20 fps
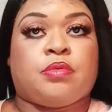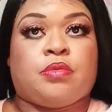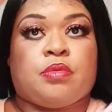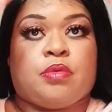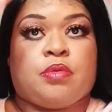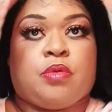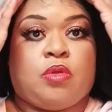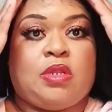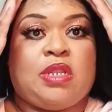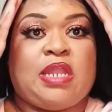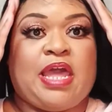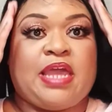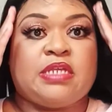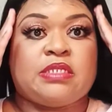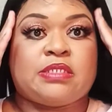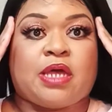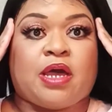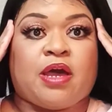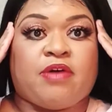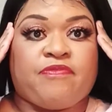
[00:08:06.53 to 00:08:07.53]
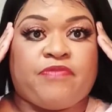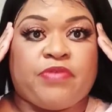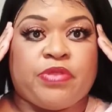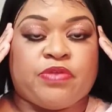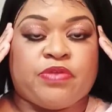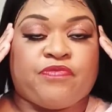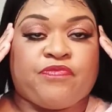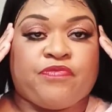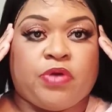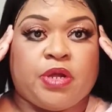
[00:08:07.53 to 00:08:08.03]
lace off in the
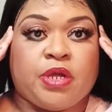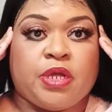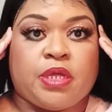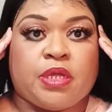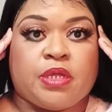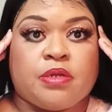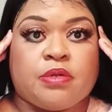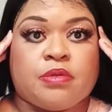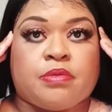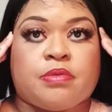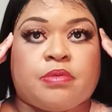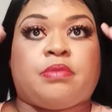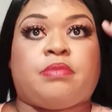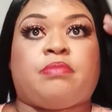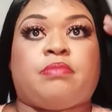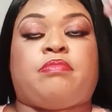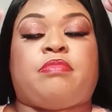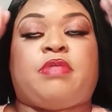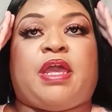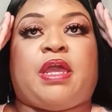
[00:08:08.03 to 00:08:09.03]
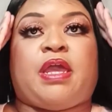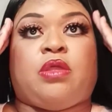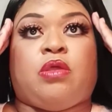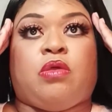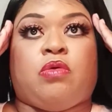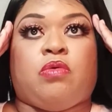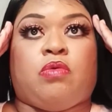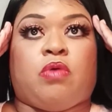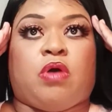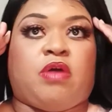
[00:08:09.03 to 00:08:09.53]
front, that
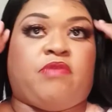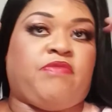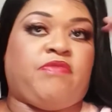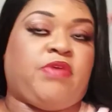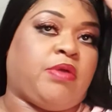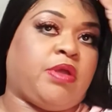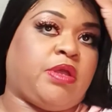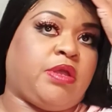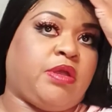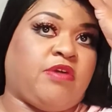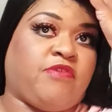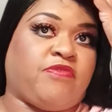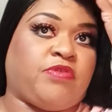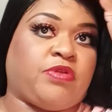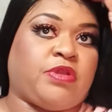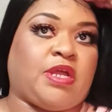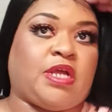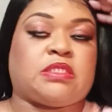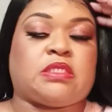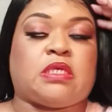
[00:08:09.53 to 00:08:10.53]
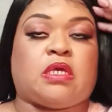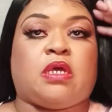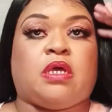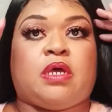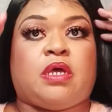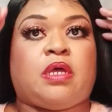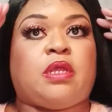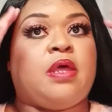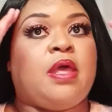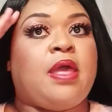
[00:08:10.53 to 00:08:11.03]
you are very careful not to
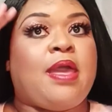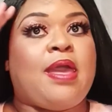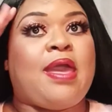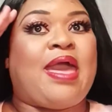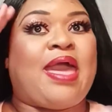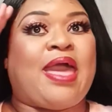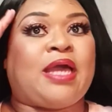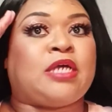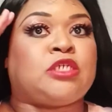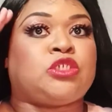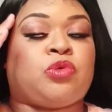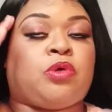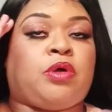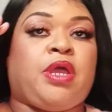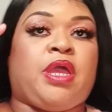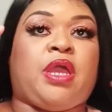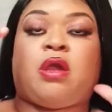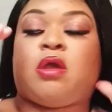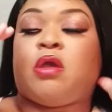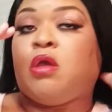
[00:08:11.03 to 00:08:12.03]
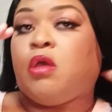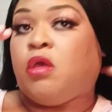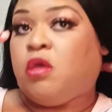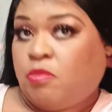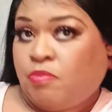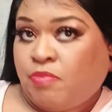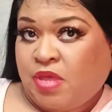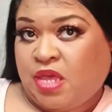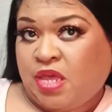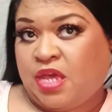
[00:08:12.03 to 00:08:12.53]
cut actual hair.
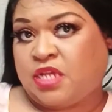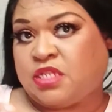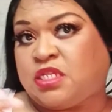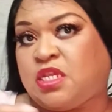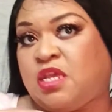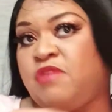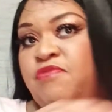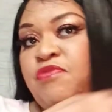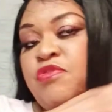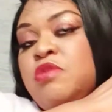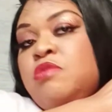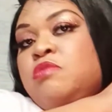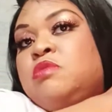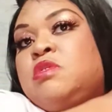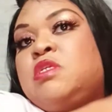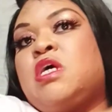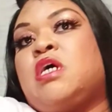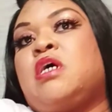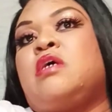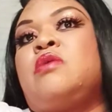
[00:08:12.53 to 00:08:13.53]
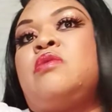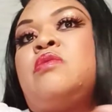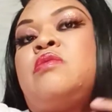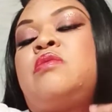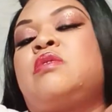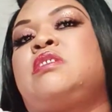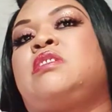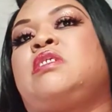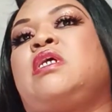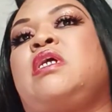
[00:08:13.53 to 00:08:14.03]
Because if you
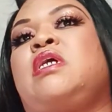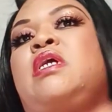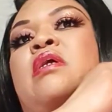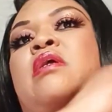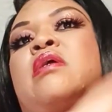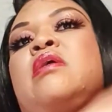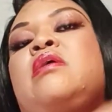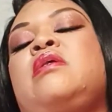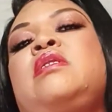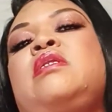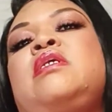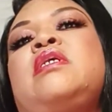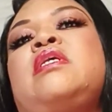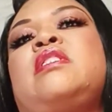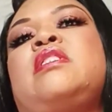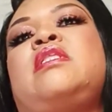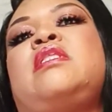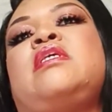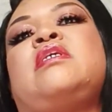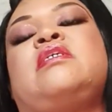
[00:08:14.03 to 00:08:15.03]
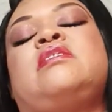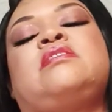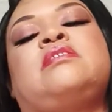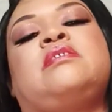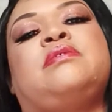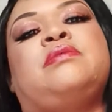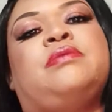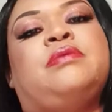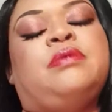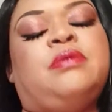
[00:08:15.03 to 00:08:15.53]
don't, see, look at this.
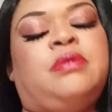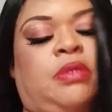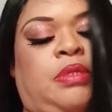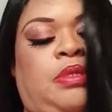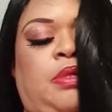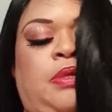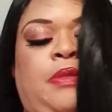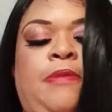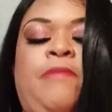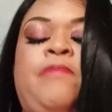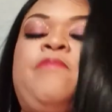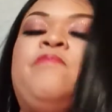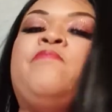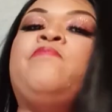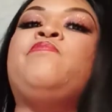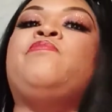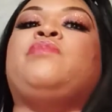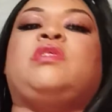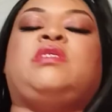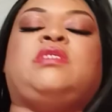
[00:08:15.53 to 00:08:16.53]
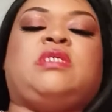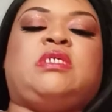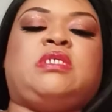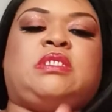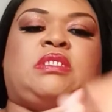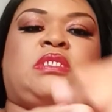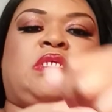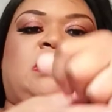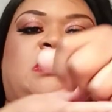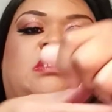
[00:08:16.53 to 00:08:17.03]
She's
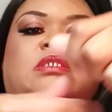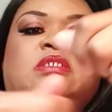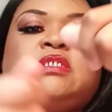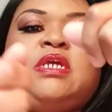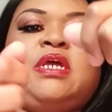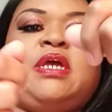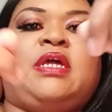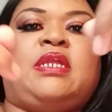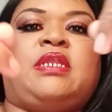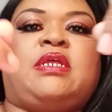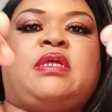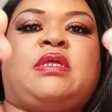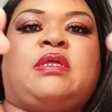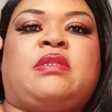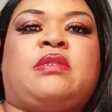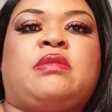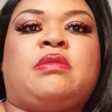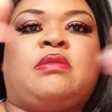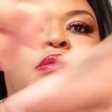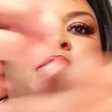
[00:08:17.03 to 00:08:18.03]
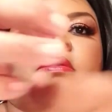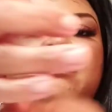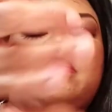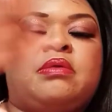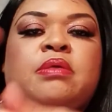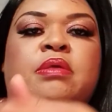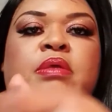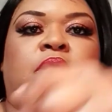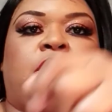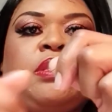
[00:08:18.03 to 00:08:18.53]
still shedding.
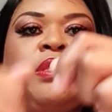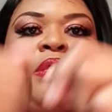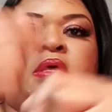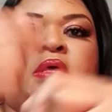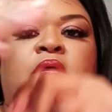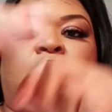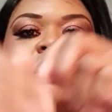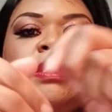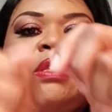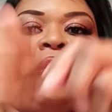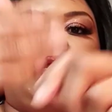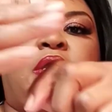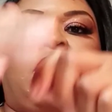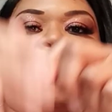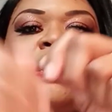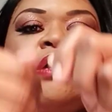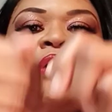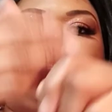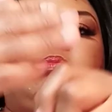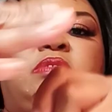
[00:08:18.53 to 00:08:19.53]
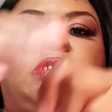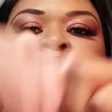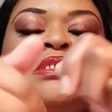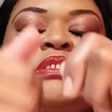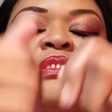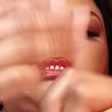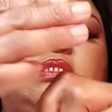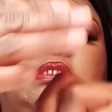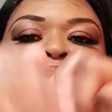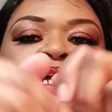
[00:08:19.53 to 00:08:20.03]
I hope this
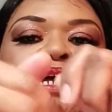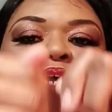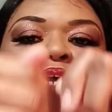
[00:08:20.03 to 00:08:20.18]
is not